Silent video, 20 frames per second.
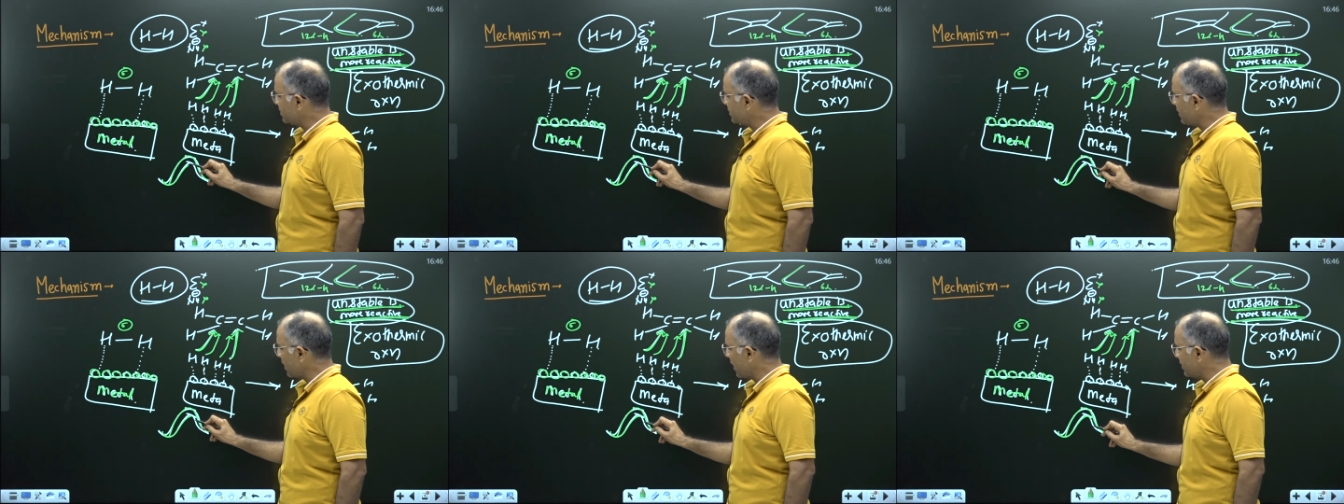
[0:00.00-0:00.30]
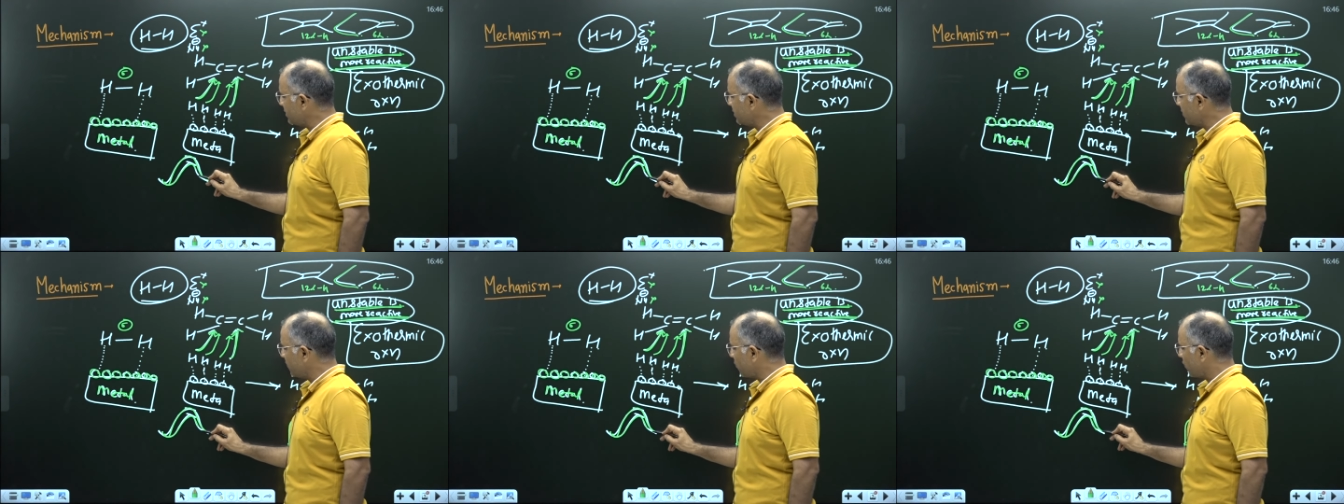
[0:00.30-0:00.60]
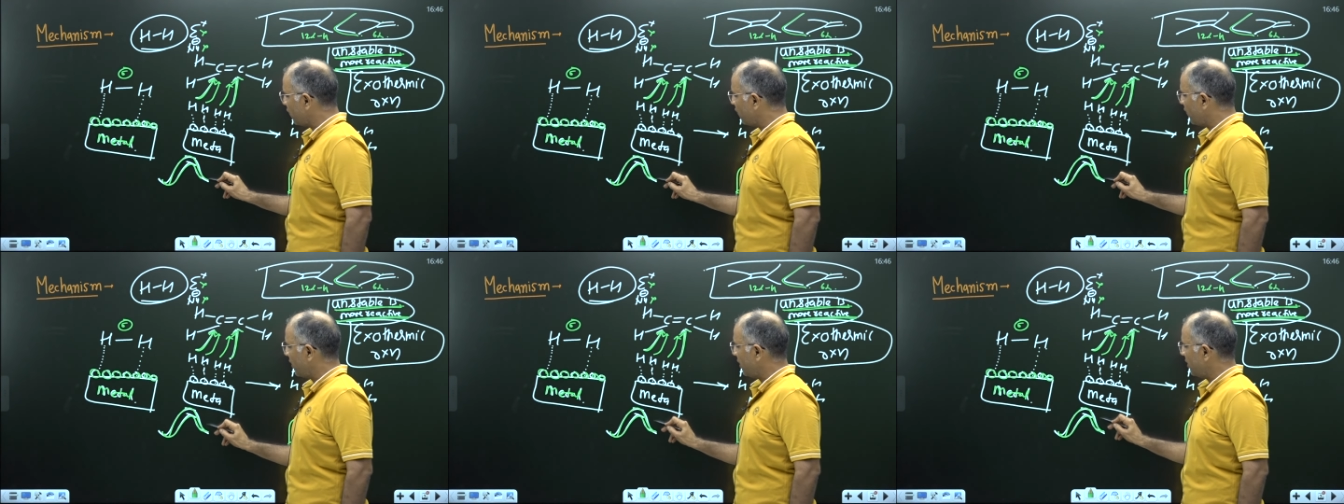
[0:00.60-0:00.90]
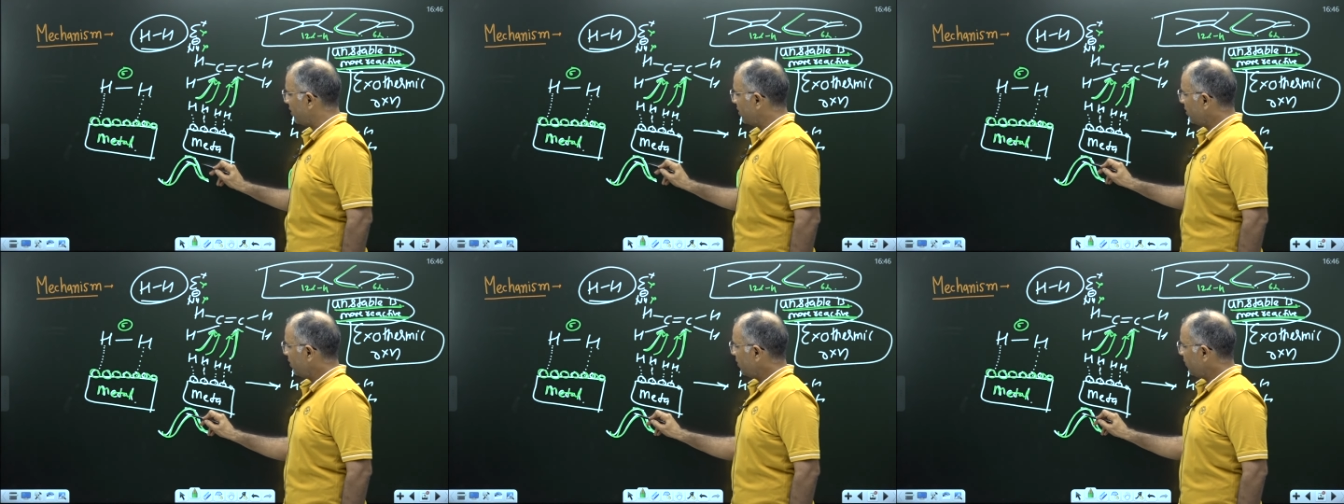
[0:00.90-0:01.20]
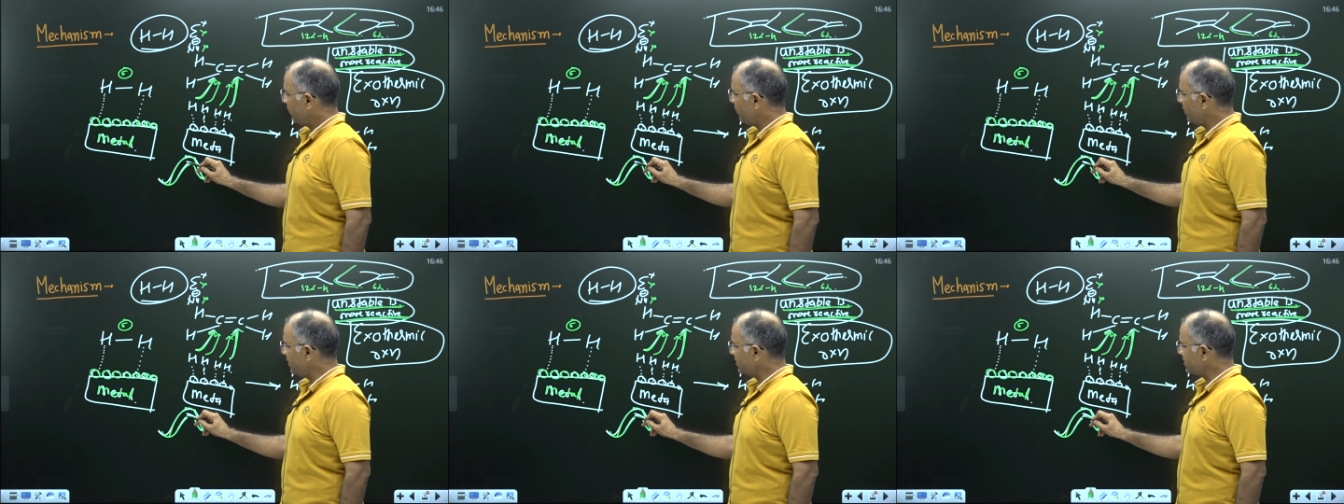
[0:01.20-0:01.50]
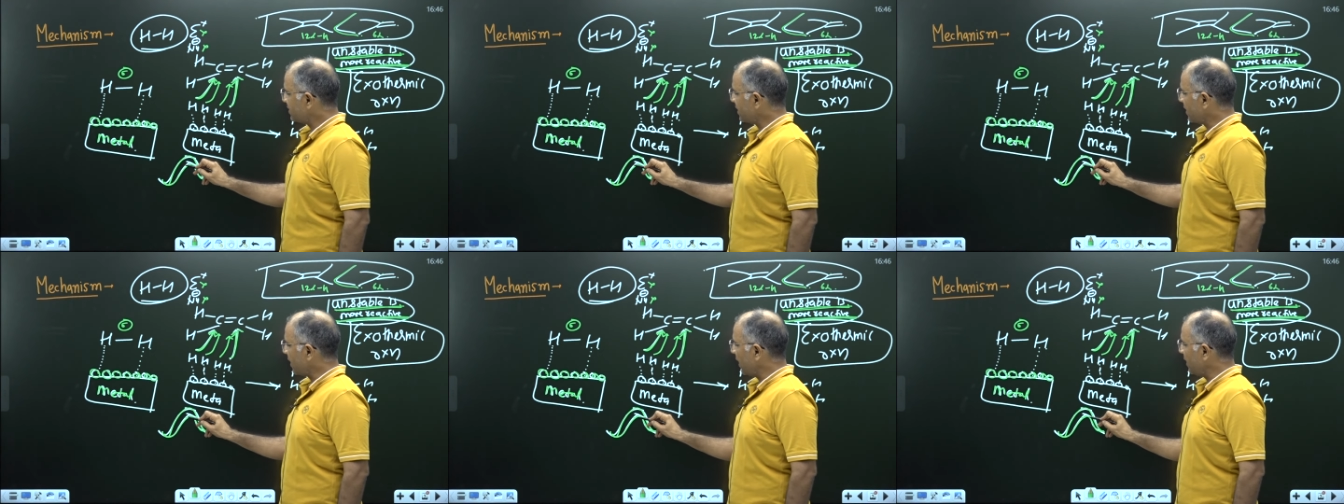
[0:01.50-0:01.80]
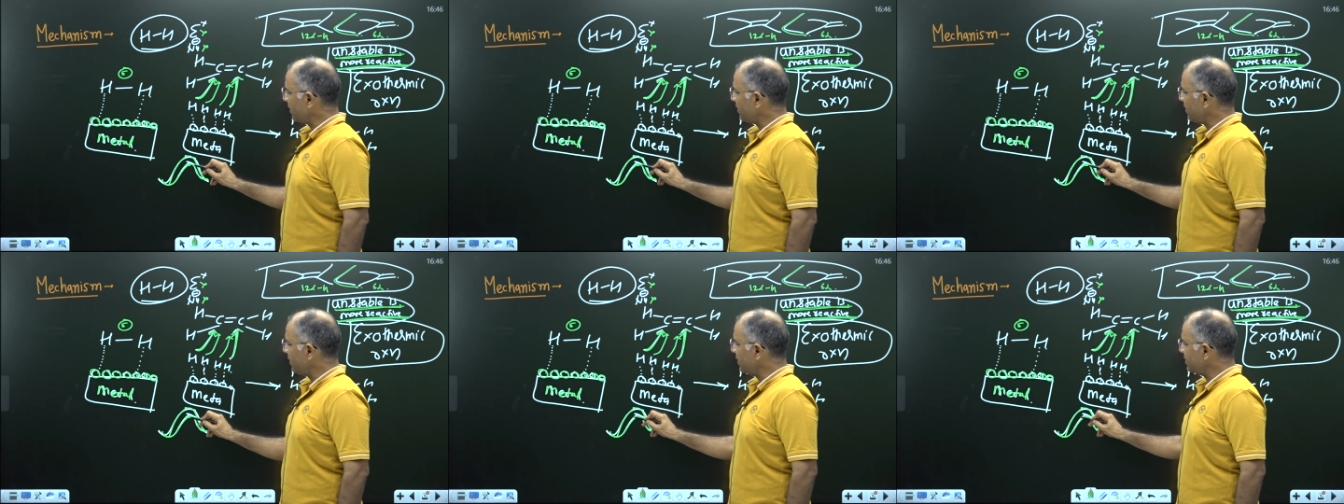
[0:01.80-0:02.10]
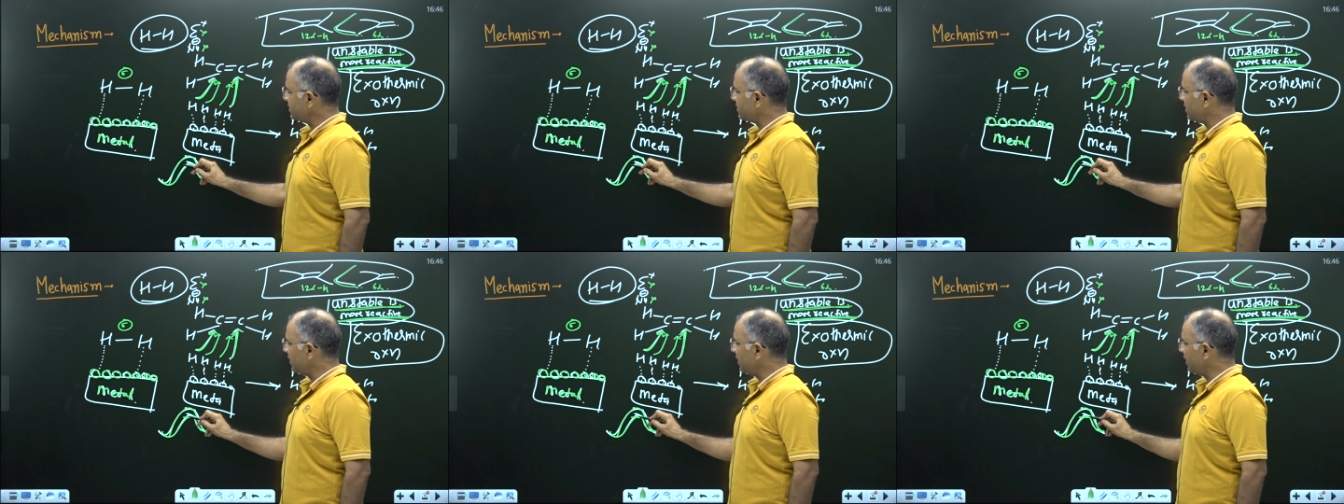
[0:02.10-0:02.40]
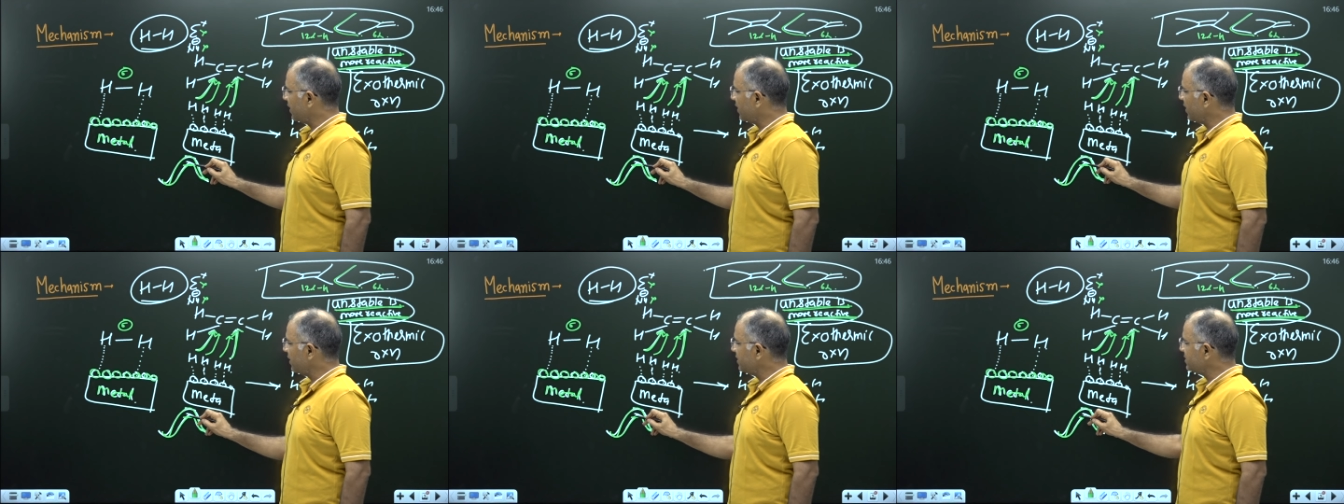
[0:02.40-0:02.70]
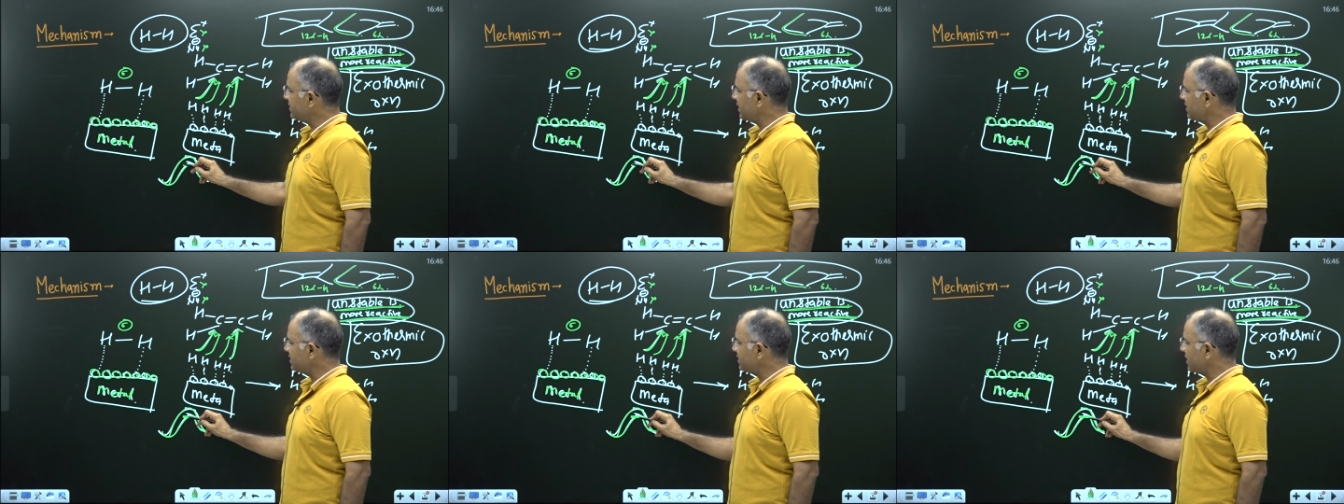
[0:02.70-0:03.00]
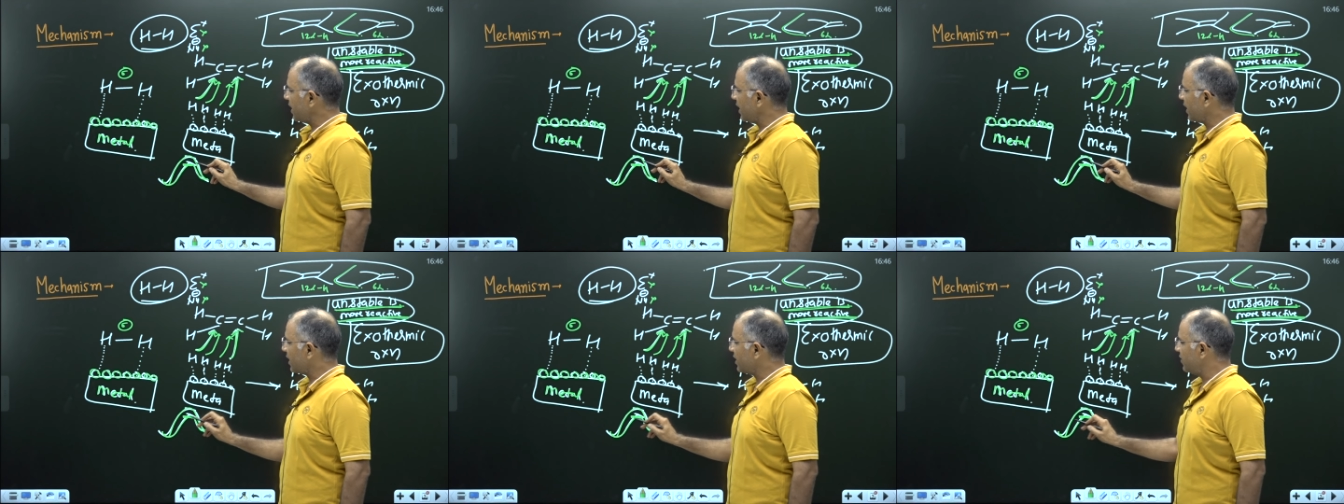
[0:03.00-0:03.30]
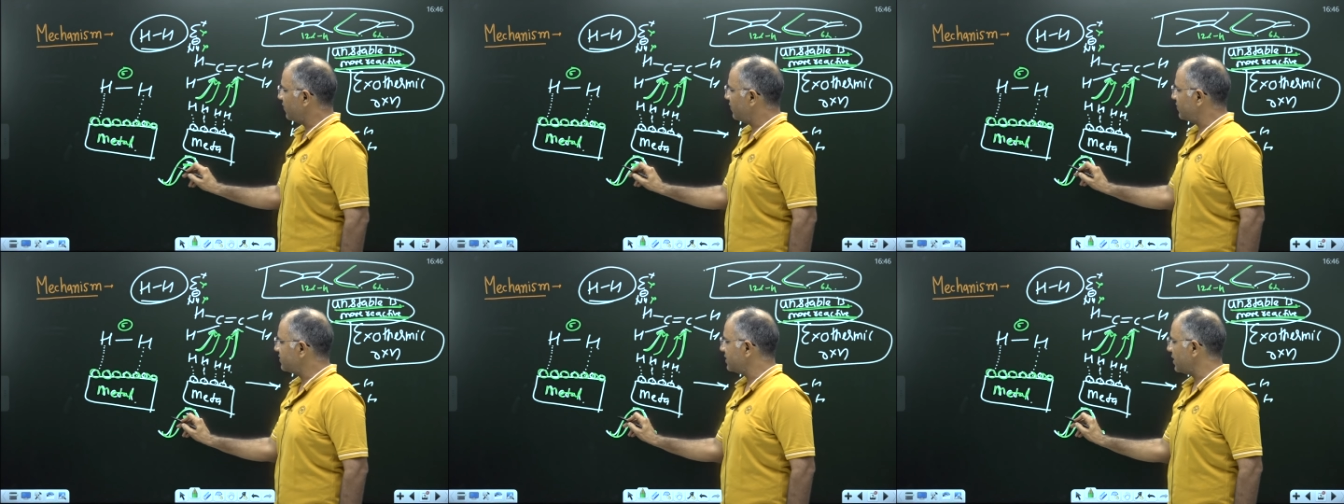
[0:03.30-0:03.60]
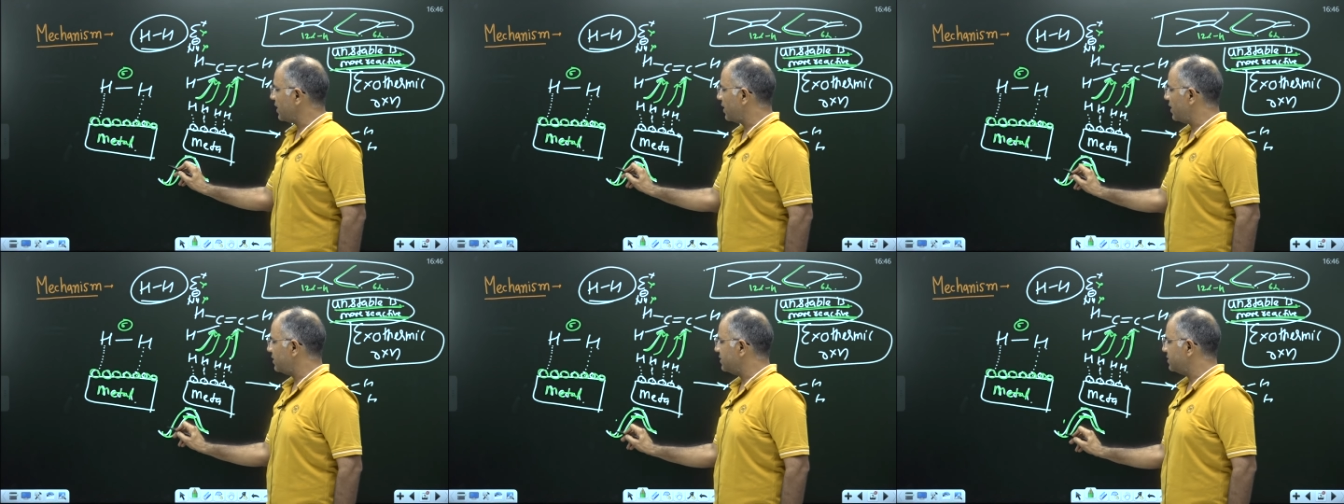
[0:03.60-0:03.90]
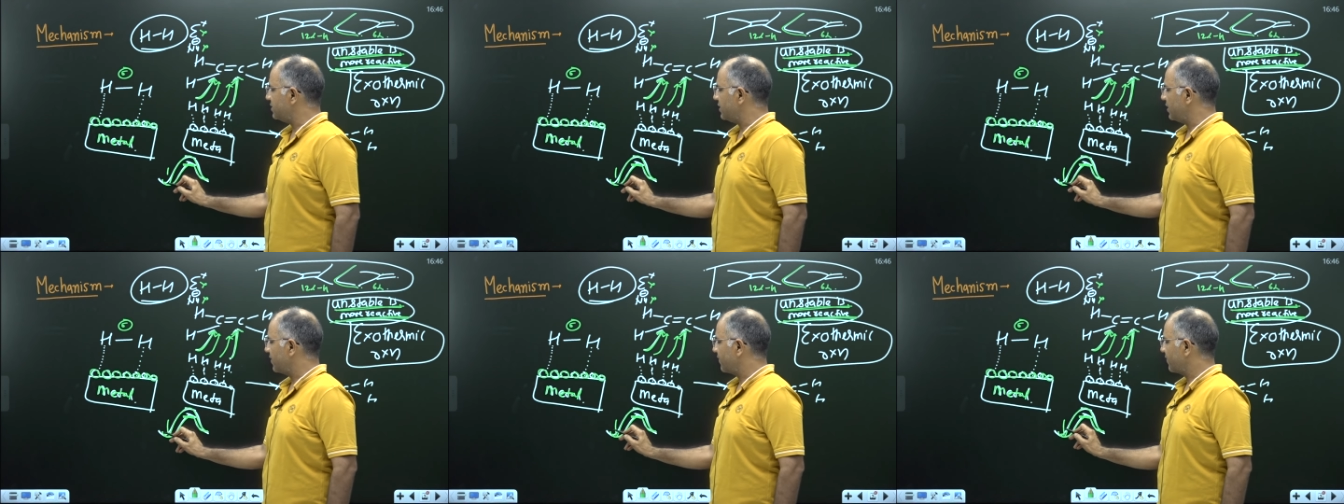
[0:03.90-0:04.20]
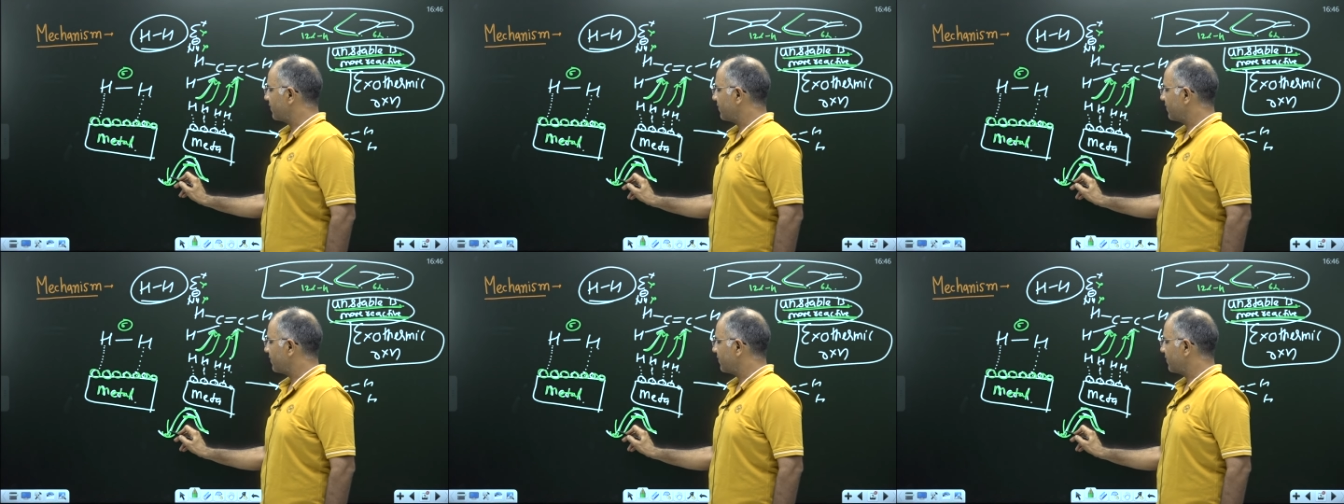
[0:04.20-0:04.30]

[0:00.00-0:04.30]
is the energy profile. Means catalyst decreases activation energy.